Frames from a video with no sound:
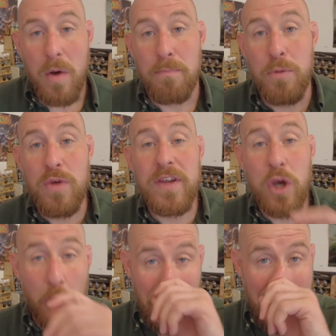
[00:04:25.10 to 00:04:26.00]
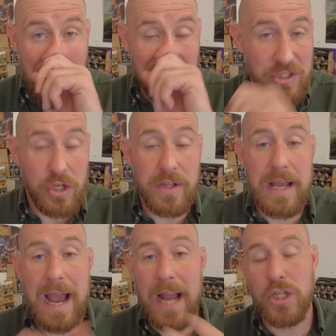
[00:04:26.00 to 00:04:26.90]
moving on now to
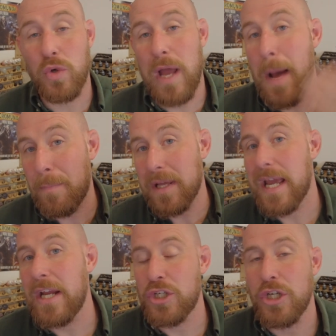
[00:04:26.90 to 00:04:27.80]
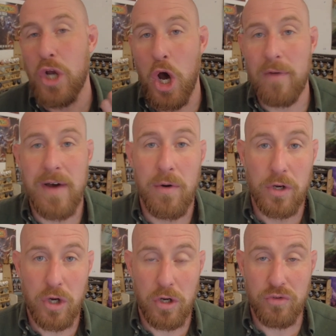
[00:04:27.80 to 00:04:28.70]
the actual application of
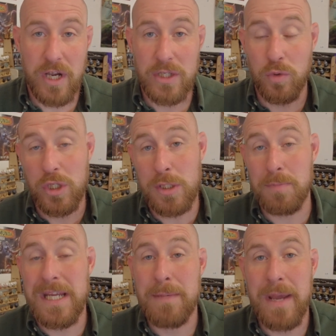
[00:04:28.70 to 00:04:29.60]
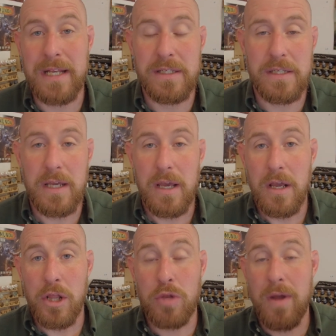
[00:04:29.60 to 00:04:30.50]
our contrast or speed paints.
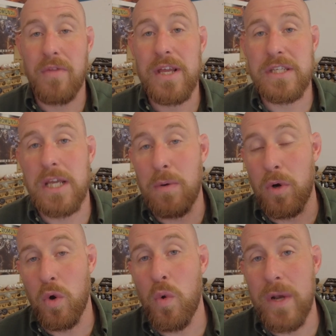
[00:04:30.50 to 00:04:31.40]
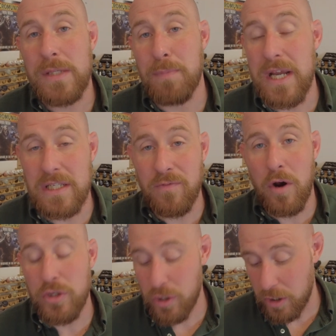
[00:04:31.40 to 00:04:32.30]
Throughout this, it will always be, as
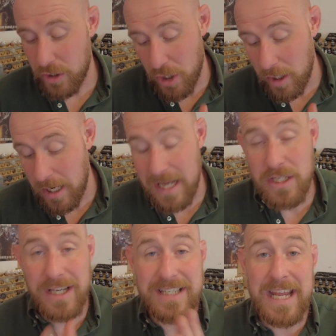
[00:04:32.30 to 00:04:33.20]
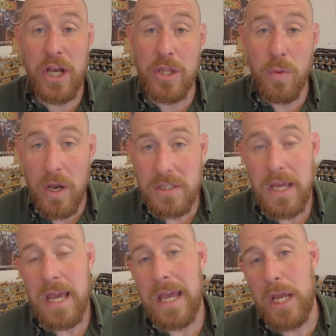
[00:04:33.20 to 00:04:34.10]
far as you're concerned, unless I state otherwise,
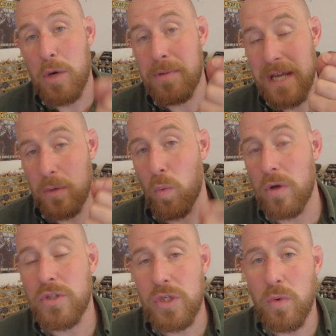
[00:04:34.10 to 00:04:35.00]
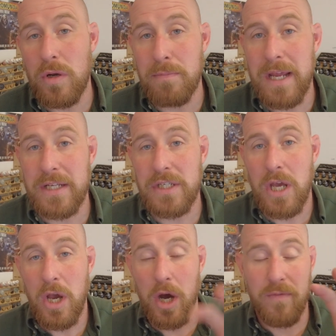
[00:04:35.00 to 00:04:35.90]
it will be a 1-to-1 mix
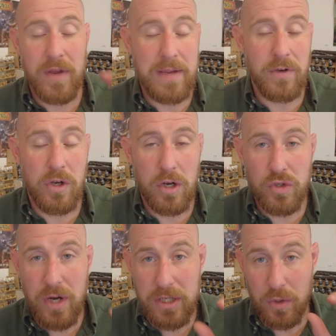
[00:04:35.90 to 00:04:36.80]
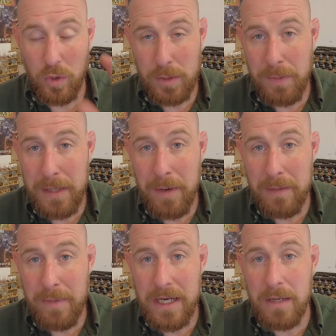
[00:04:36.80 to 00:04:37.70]
of either contrast or speed
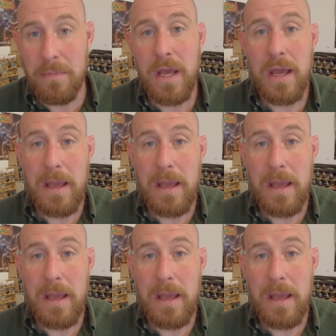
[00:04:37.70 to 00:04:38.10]
paint medium,